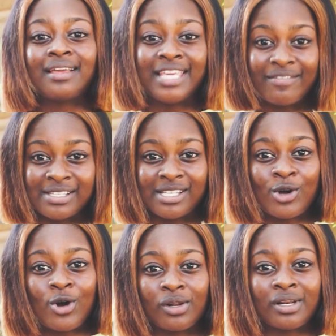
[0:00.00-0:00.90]
Give us a
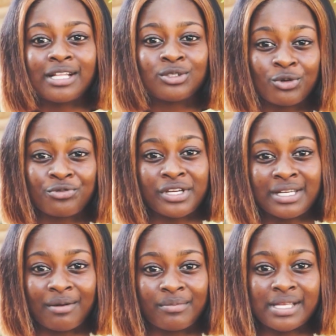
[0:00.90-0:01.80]
call on our toll-free
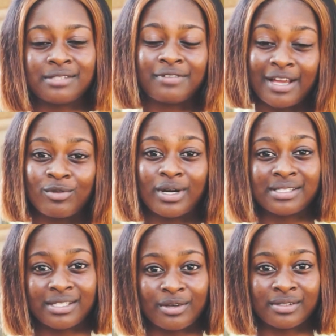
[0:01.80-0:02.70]
numbers
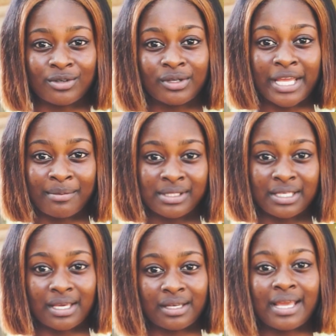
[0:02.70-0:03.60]
5100 on
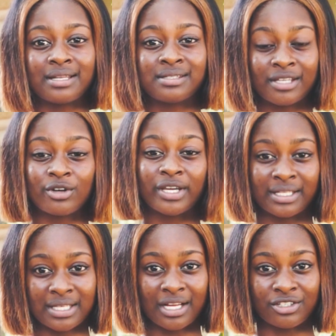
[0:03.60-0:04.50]
MTN and
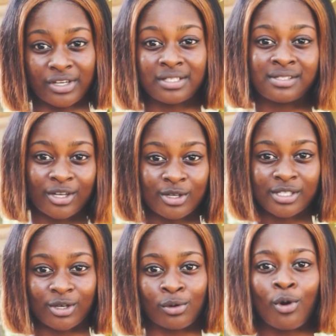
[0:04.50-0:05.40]
0800
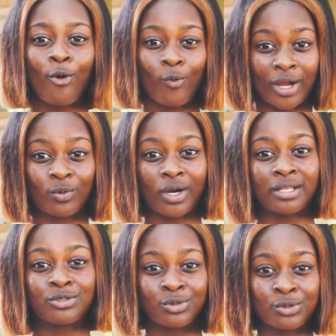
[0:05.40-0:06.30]

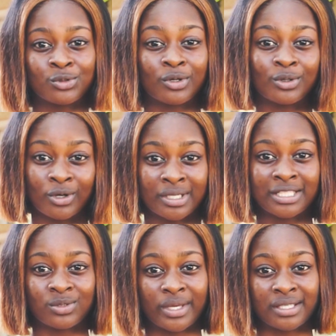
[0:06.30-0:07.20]
001122 on all
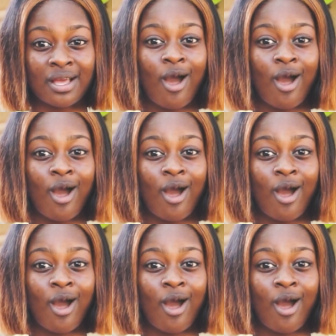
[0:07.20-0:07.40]
networks.